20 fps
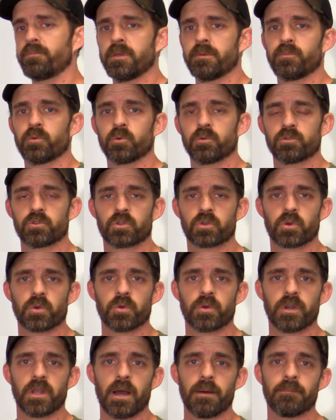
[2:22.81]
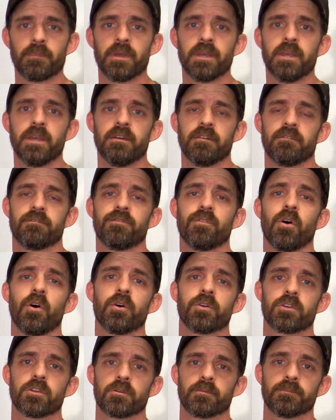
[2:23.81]
of people will screw it up,
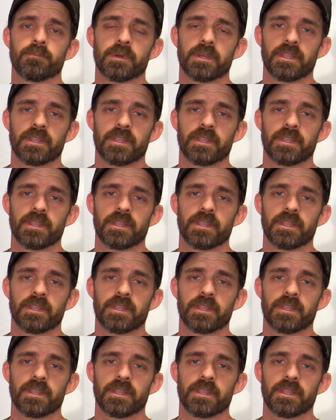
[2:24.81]
volume.